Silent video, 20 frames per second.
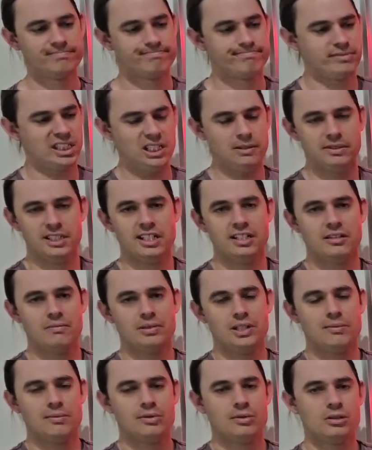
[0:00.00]
maybe other
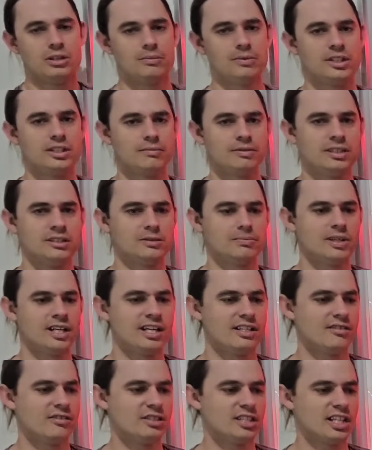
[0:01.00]
people could have been a bit
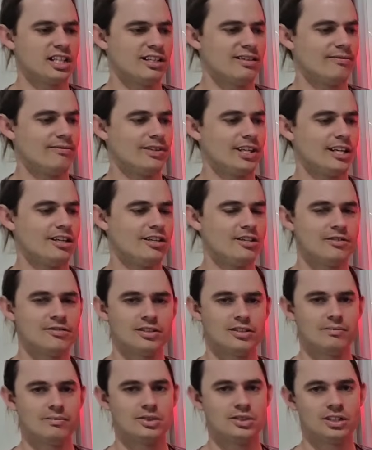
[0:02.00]
smarter and taken advantage of it
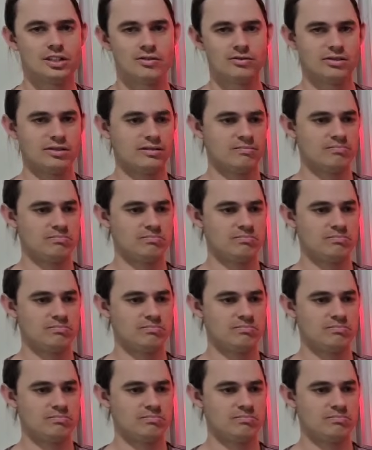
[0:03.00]
themselves.